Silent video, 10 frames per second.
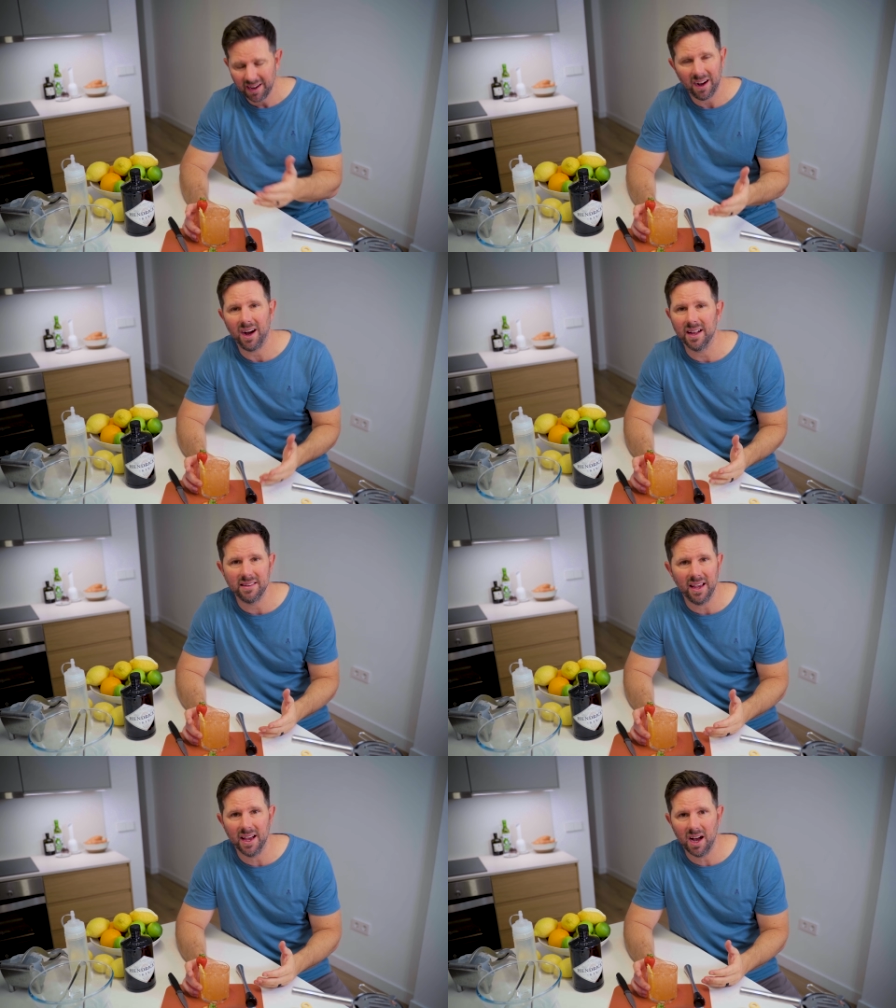
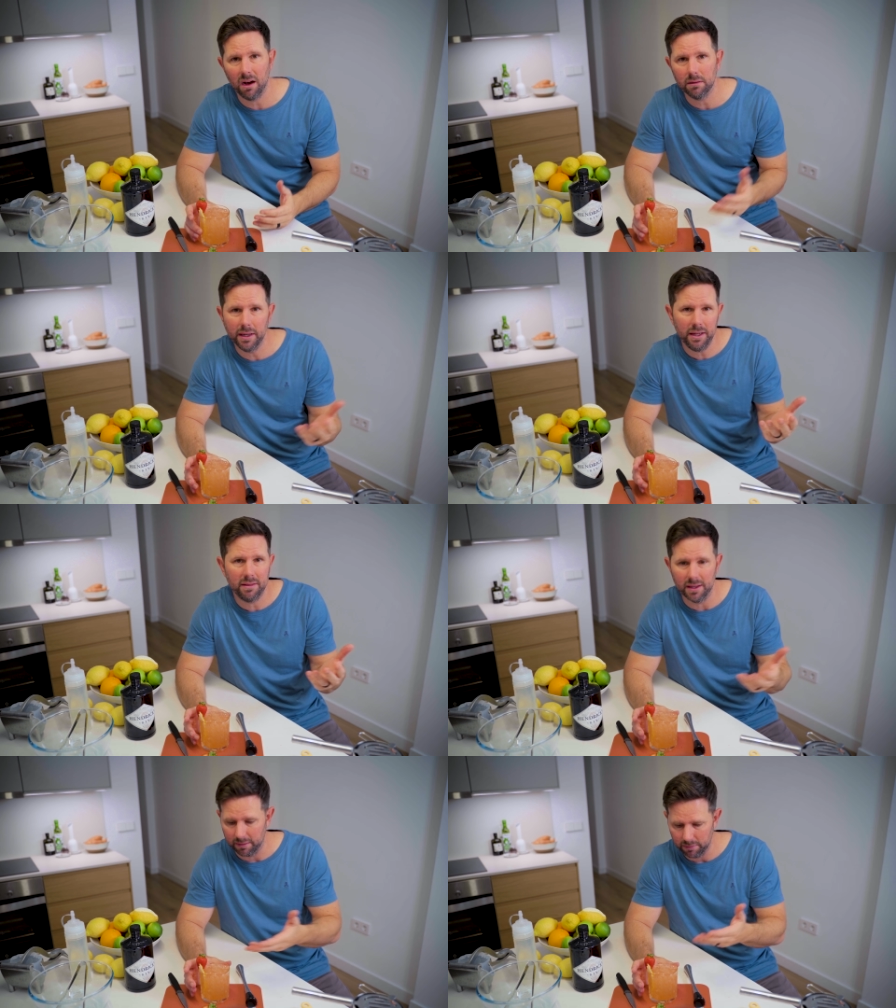Hot day out,
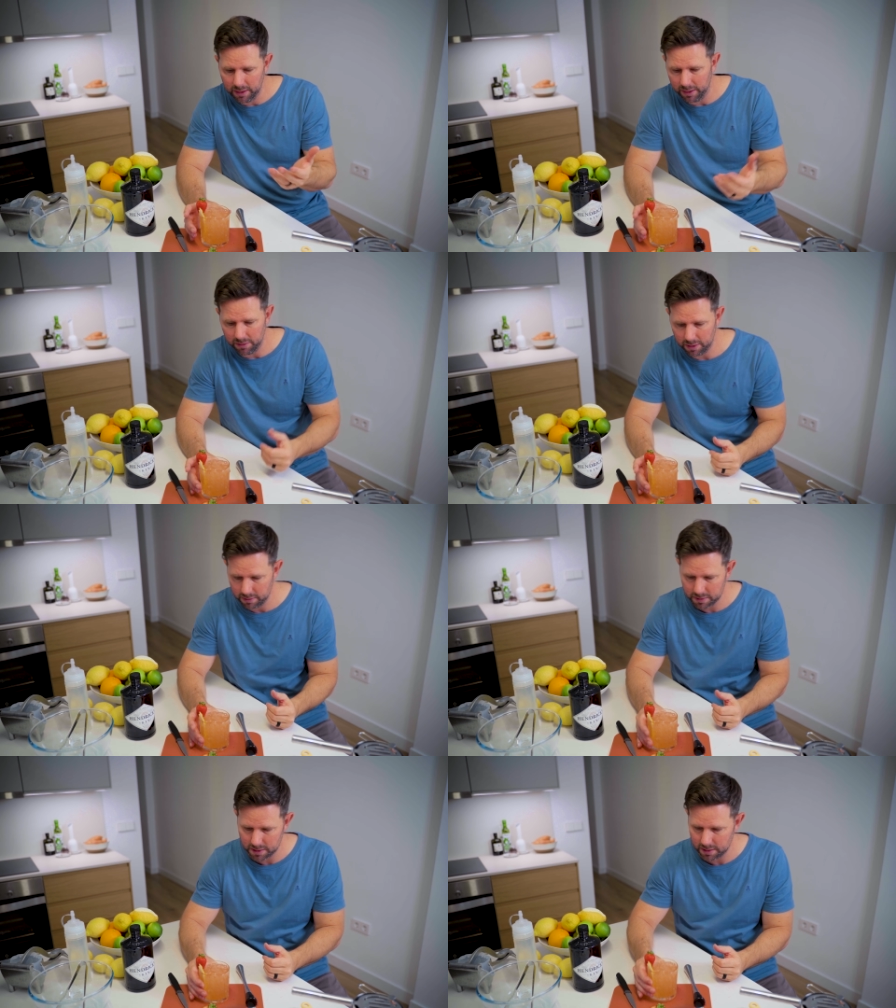anything, really. You can
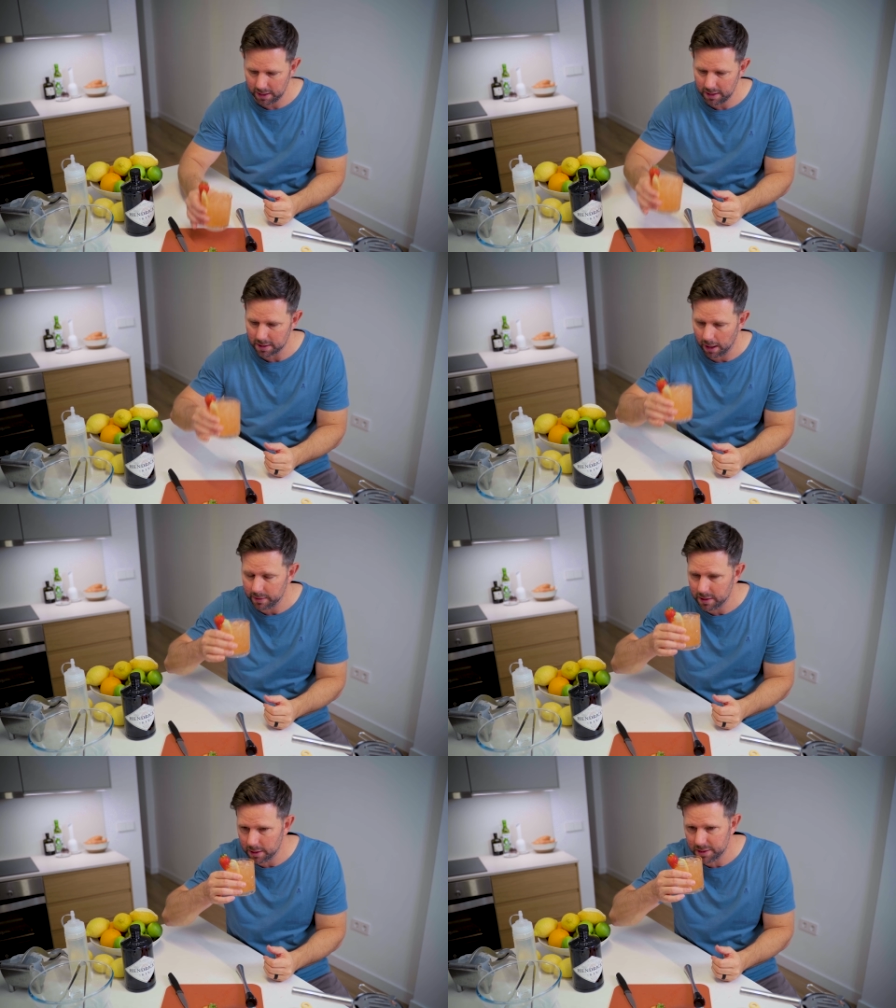use this
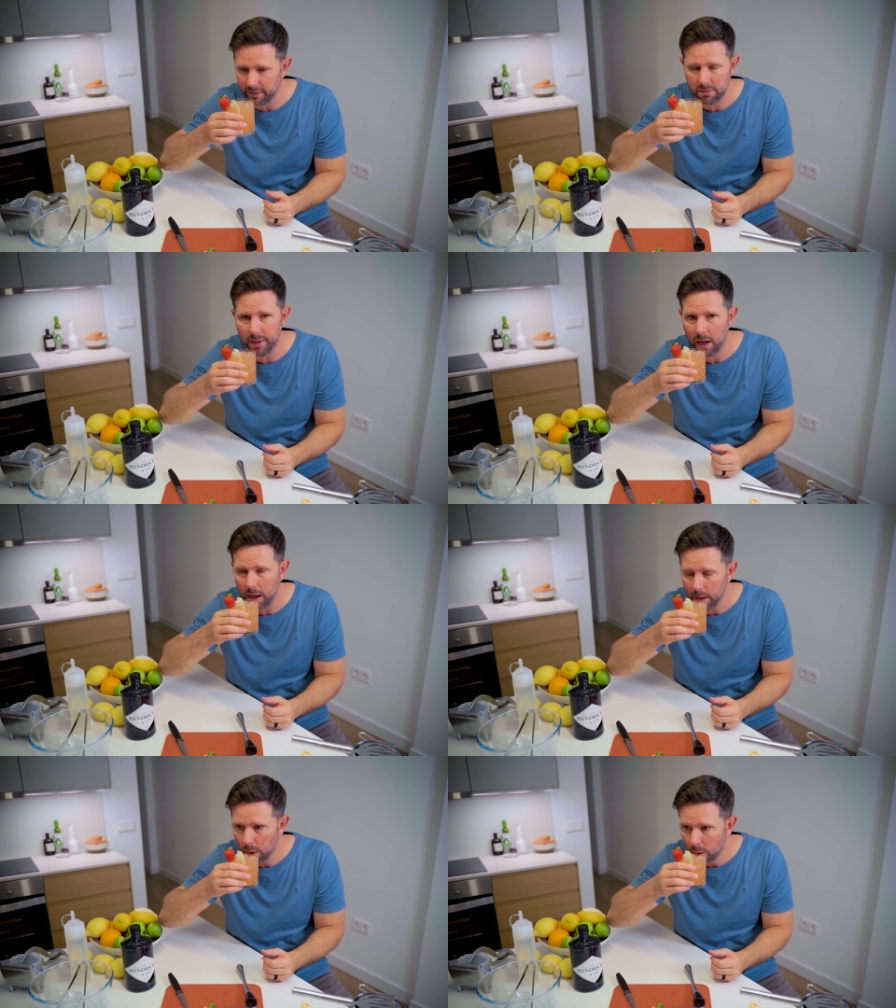anytime. It doesn't have to be hot.